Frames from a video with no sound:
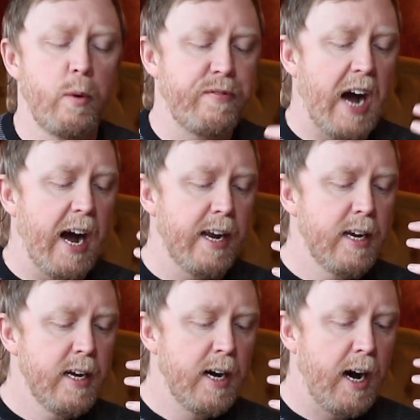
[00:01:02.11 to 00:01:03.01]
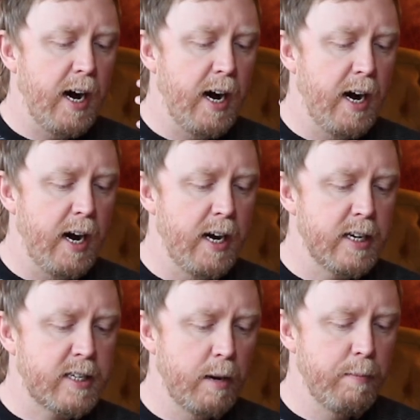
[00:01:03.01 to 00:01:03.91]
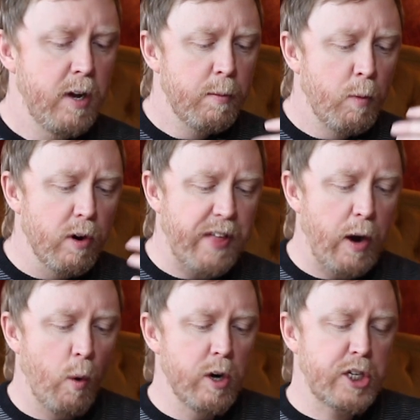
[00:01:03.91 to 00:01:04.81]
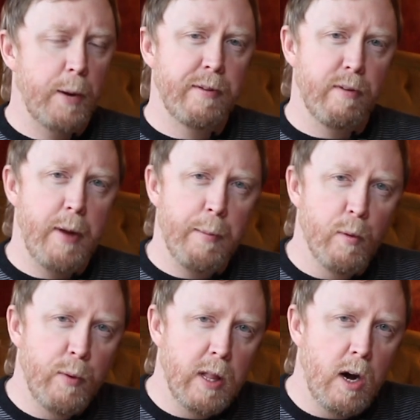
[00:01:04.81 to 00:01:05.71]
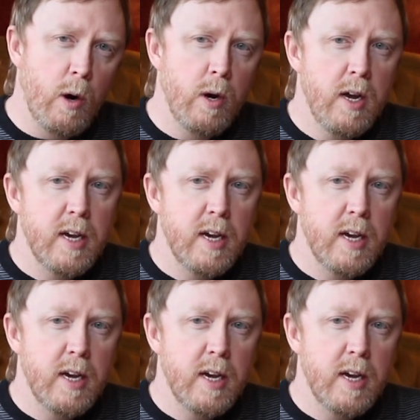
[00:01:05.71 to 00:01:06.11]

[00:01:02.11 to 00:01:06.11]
We've got some more of that orange coming from Amarillo.